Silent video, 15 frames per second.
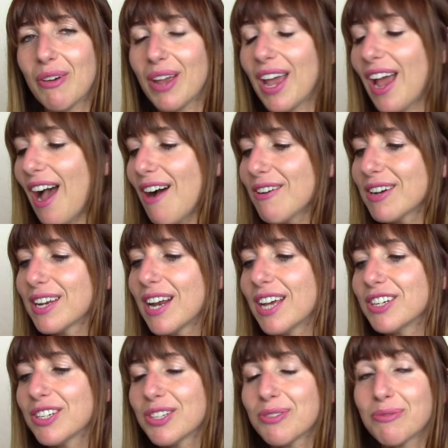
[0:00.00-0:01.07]
okay, how can
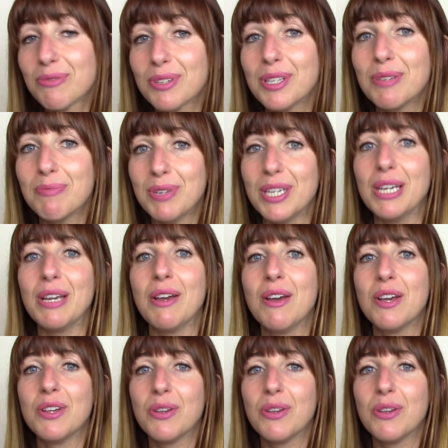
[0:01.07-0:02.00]
I just really be